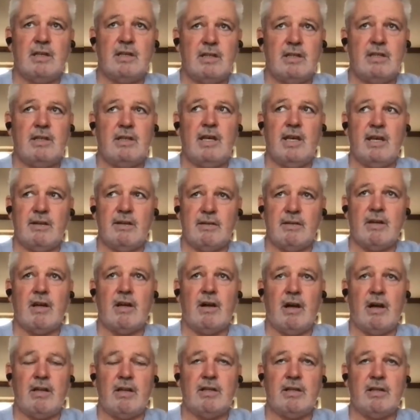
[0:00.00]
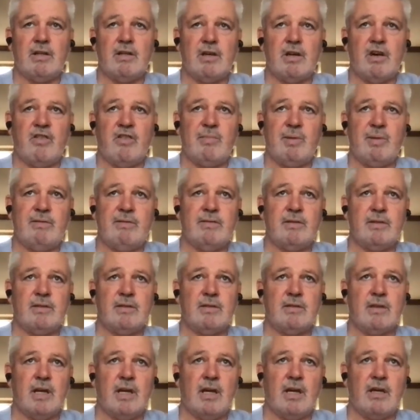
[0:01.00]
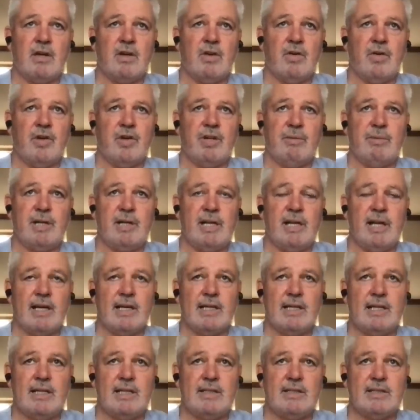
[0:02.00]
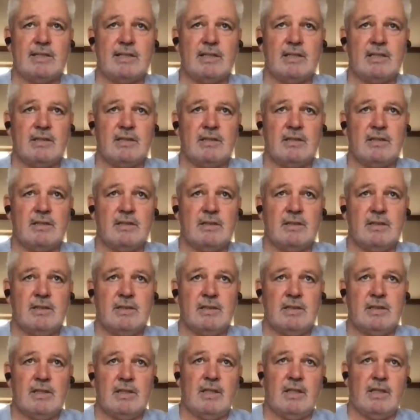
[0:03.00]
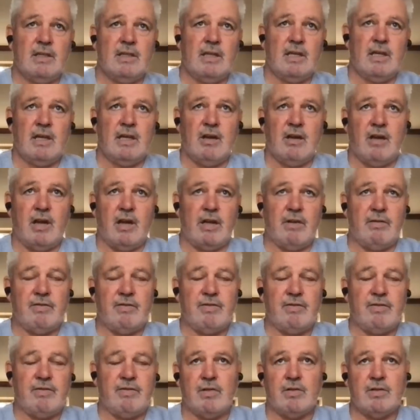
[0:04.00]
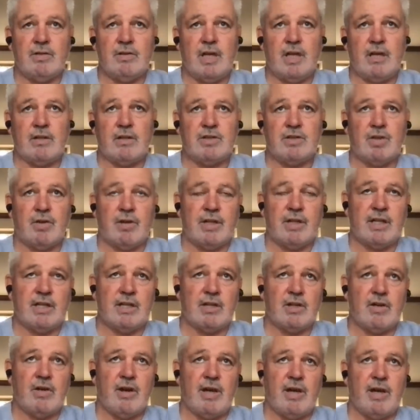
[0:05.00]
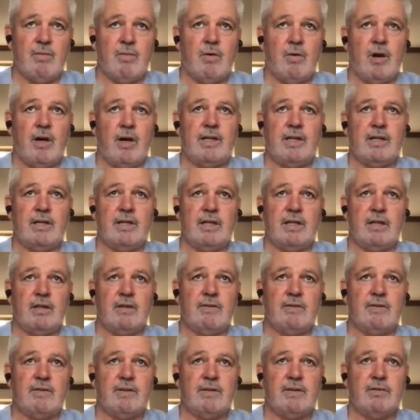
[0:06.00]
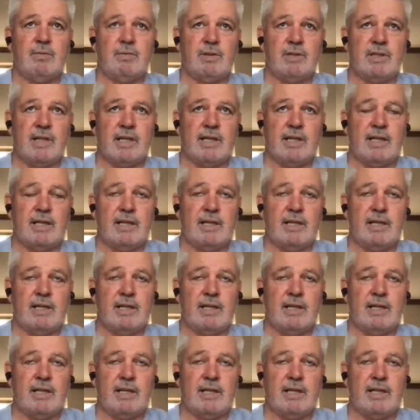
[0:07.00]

yeah, I, yeah, look, I've been incredibly lucky to, uh, for a long, you know, trying to get Craig White, and then I was lucky